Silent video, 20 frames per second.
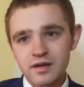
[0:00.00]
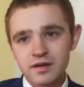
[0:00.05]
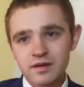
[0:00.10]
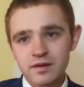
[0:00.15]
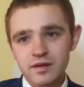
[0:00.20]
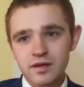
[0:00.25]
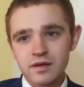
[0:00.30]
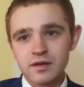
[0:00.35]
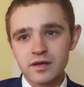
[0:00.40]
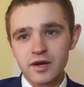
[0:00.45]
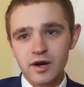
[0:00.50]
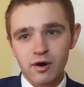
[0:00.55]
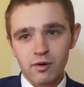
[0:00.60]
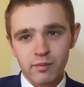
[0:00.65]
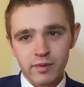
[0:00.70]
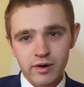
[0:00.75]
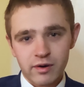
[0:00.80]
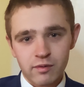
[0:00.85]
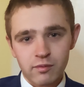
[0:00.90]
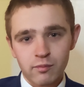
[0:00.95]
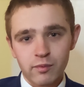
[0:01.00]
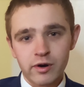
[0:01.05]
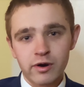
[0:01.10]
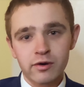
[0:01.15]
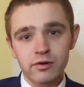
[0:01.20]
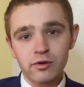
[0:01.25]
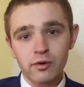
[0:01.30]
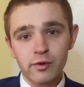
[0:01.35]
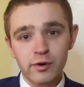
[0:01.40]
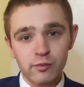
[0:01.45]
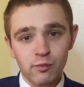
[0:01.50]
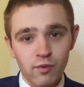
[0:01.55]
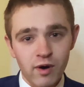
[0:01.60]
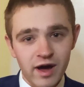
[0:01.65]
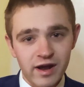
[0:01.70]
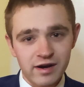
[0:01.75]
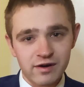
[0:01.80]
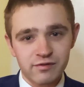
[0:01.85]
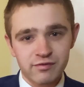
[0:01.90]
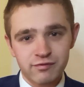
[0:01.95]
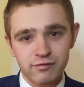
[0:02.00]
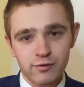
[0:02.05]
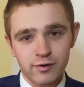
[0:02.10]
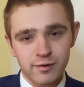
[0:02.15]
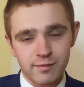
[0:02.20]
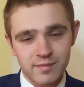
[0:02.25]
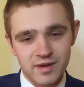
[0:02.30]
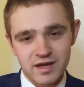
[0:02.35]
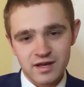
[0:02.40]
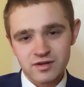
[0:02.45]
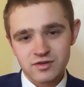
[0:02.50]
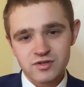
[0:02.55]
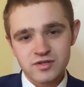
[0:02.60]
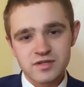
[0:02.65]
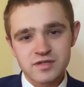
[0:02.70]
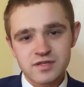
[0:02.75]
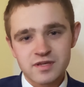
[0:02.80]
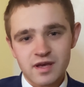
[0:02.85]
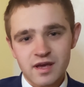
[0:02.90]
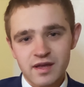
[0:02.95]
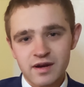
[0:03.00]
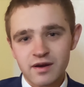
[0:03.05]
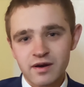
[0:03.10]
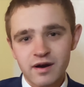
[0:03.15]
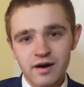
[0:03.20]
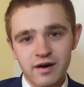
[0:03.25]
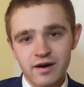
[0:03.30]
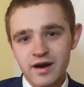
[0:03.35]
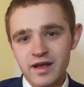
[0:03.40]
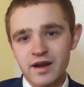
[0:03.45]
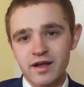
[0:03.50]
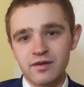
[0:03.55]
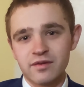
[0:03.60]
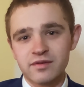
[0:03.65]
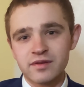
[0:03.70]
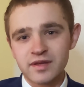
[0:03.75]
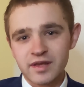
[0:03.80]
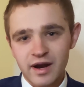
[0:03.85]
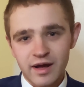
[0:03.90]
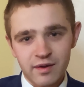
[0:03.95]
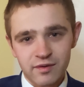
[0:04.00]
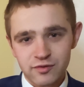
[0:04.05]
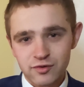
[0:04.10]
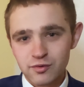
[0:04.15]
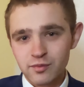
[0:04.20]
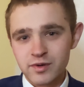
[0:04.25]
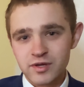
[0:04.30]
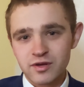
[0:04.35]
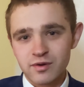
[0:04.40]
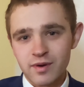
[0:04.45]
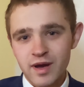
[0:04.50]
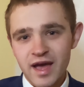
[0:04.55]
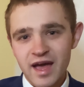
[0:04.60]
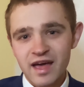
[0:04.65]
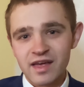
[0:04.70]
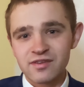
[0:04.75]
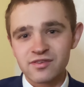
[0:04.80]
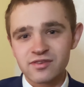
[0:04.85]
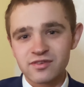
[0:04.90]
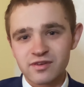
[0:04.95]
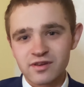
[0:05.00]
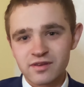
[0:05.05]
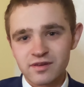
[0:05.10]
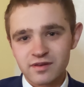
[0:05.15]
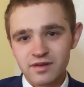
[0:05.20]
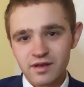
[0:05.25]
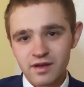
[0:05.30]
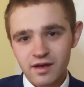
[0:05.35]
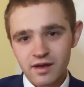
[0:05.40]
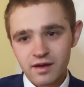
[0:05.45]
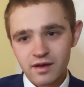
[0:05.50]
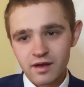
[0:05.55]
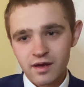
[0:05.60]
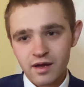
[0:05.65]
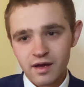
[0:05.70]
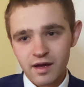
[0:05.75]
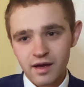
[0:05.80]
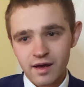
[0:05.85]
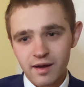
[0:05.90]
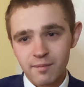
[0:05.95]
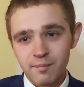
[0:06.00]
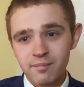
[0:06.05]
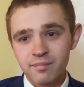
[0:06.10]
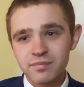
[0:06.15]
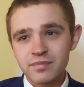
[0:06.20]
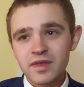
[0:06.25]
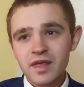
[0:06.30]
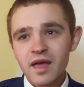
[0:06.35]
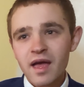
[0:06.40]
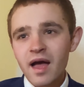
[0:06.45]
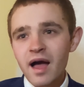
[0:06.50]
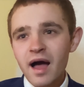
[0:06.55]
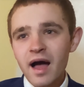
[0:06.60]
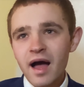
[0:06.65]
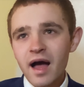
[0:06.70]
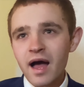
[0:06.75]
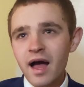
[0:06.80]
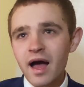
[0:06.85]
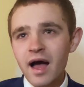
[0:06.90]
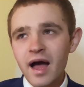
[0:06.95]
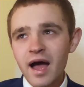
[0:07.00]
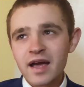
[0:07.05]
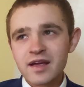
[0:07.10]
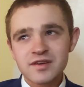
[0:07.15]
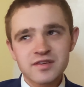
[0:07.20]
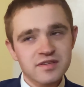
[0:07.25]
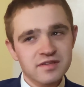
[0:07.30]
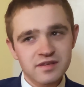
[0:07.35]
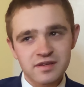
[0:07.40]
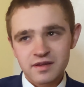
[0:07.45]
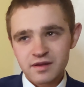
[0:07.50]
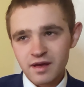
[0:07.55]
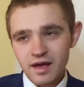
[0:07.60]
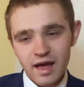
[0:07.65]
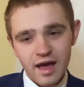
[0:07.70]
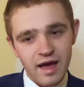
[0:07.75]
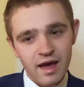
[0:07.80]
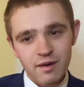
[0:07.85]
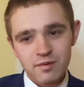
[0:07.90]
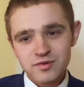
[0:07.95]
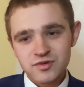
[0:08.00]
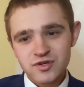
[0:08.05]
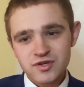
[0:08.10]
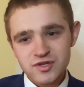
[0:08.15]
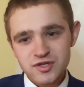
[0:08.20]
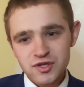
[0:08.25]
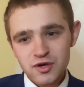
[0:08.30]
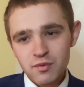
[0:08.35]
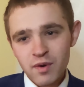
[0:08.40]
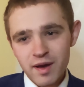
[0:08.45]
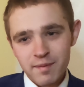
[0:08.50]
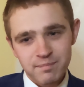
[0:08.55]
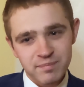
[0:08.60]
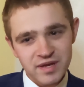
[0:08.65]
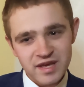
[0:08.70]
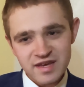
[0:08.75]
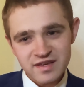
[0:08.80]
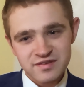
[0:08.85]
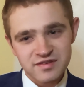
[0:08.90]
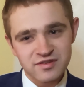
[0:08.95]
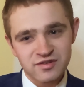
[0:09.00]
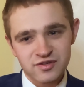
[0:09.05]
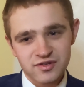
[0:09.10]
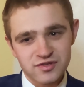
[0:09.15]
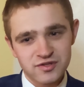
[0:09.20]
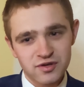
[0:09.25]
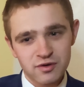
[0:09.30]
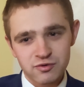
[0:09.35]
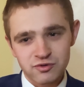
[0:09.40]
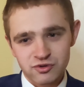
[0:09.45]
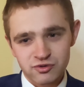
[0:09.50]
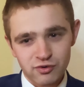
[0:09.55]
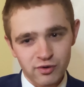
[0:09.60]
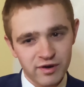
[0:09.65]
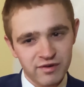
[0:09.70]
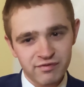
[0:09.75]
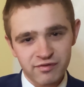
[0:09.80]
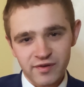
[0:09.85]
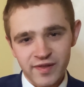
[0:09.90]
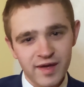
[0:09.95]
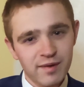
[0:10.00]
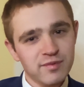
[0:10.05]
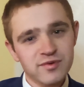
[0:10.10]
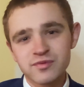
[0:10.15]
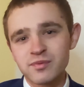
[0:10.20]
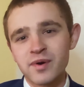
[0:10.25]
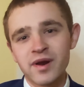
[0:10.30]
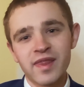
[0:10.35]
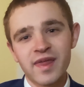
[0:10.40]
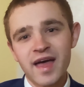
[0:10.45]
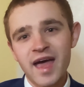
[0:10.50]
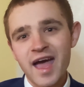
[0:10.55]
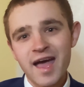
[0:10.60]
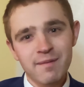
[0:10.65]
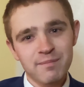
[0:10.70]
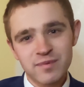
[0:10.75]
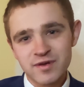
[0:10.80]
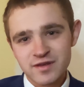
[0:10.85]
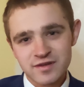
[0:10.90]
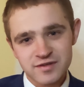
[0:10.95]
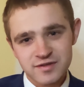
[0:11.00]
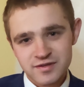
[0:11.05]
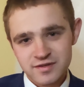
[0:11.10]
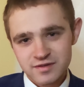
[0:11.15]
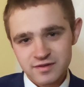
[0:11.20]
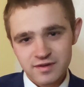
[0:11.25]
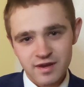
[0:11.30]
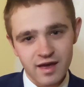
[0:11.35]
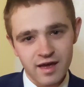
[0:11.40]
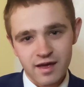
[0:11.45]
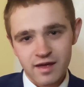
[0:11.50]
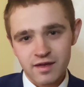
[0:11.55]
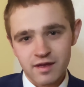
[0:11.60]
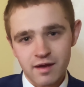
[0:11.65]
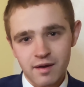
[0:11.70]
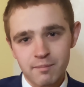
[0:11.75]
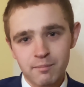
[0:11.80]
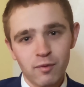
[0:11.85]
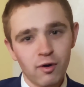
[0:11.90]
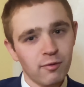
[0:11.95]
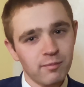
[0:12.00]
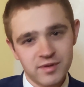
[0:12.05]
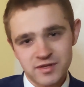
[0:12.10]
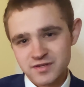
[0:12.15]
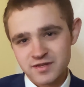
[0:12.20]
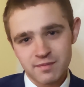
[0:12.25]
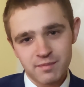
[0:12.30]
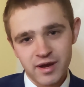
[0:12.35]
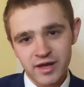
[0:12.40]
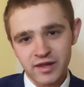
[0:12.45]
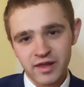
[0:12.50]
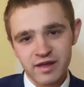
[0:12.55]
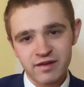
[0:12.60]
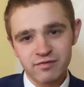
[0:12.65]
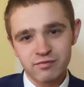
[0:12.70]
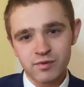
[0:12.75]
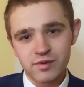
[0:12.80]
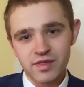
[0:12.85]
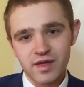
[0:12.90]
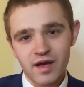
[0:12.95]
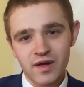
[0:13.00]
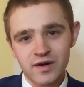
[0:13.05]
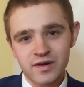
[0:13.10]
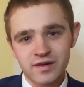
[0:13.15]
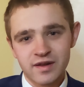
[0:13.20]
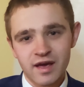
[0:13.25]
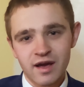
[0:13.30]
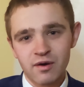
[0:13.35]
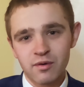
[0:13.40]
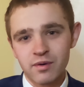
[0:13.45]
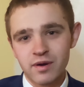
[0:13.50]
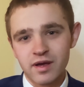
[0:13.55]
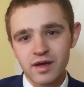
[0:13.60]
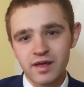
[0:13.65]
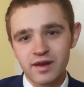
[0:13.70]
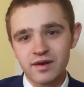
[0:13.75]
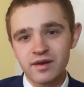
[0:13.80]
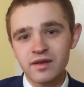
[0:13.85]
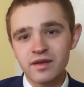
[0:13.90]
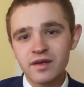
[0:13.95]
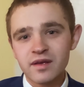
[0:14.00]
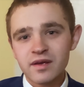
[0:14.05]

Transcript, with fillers: you know what our, what our Lord wanted for me, and just said, "All right, I'll you know I'll do what you ask." Um, I just I was just so at peace and just so joyful. That was one of the happiest uh, moments in my life, without a doubt. And